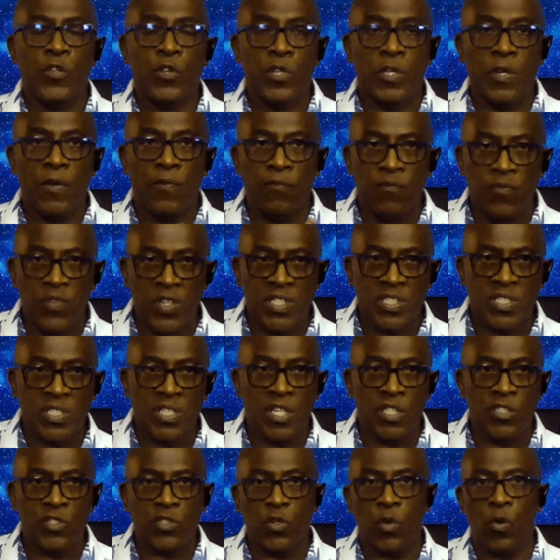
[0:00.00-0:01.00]
You can
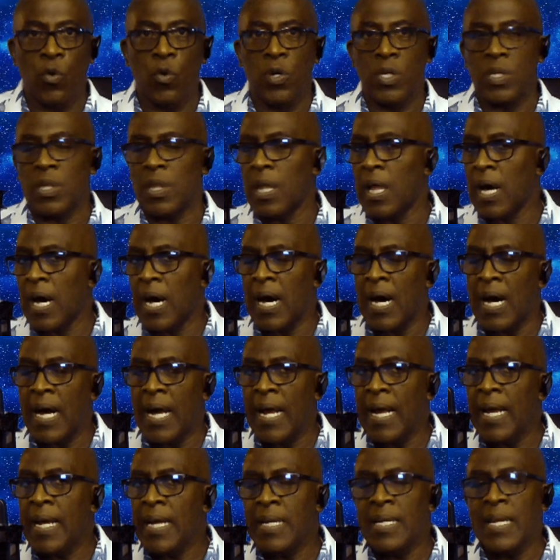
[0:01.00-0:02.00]
visit us
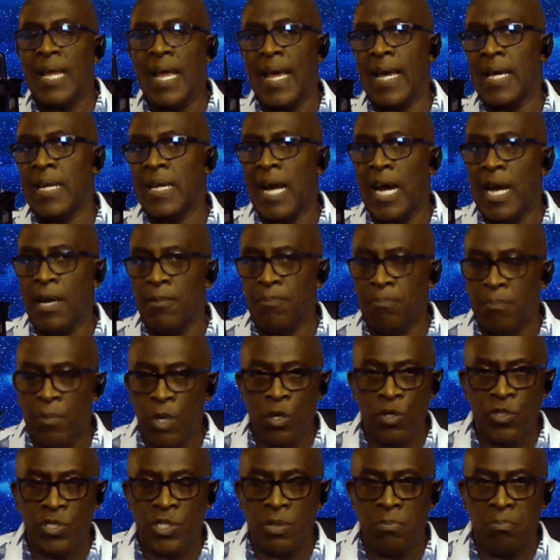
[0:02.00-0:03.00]
online at
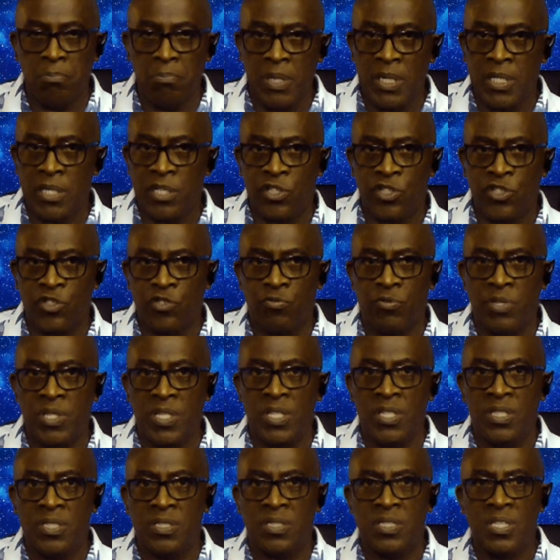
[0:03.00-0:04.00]

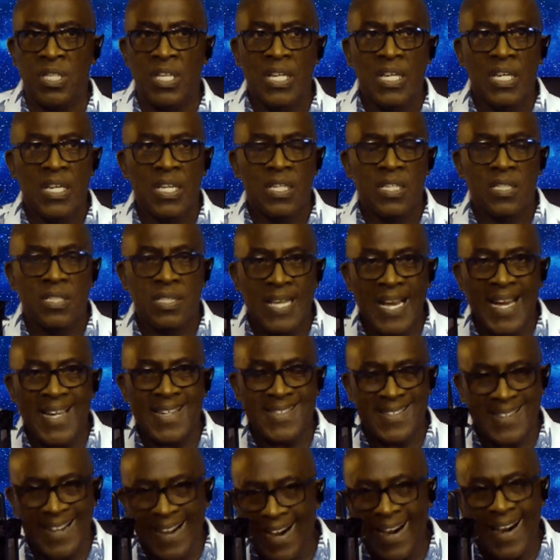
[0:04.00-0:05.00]

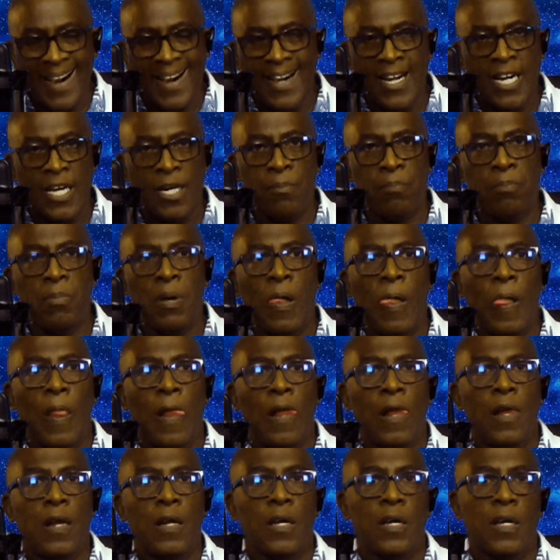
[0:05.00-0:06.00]
emergentministries.com.
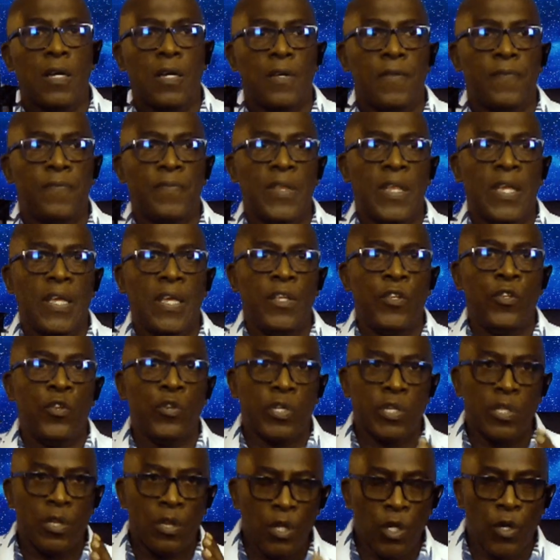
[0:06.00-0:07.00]

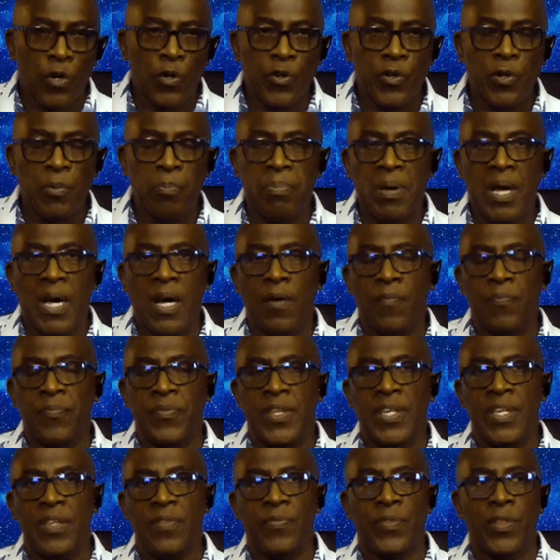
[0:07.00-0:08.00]
You can learn
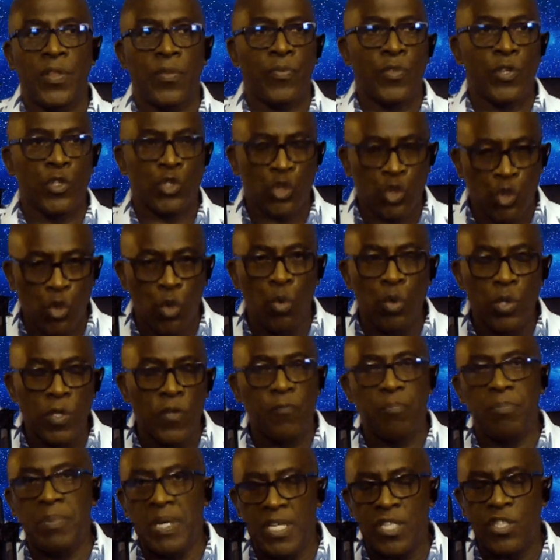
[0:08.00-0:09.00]
about the school
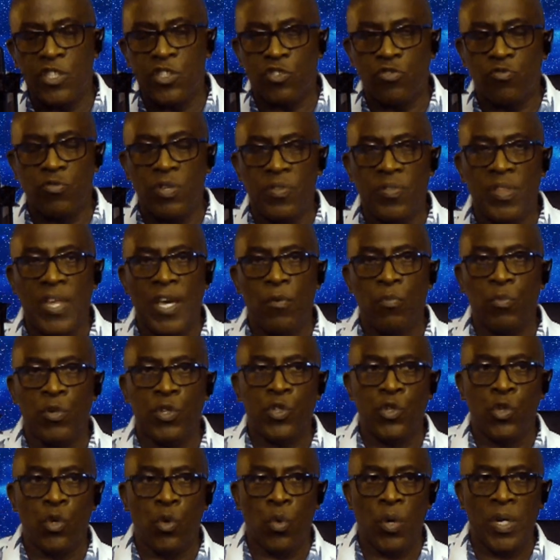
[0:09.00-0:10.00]
of ministry that
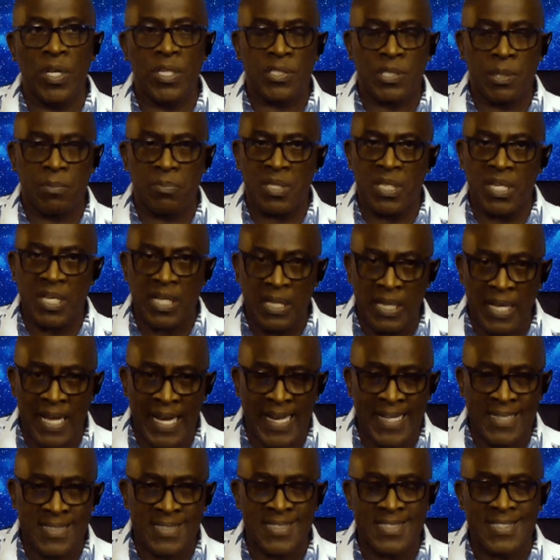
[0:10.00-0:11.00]
we're doing, some of the
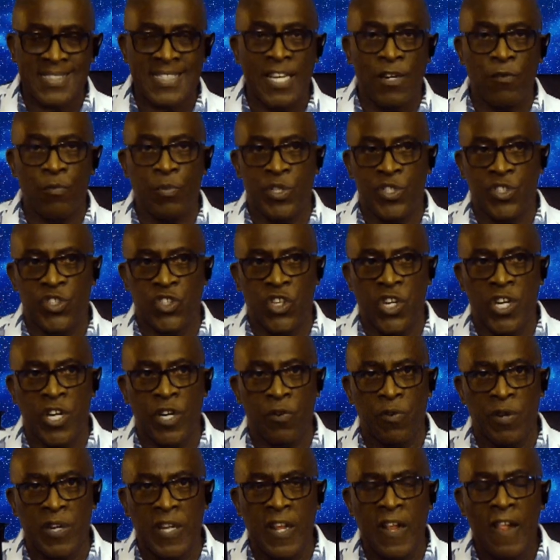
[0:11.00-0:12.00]
classes that we're
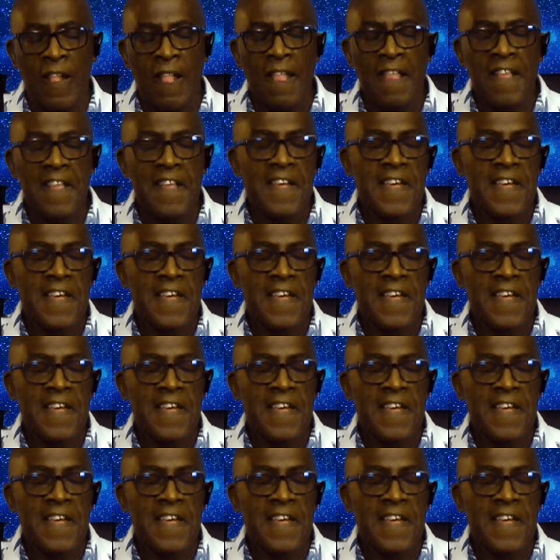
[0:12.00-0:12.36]
sharing.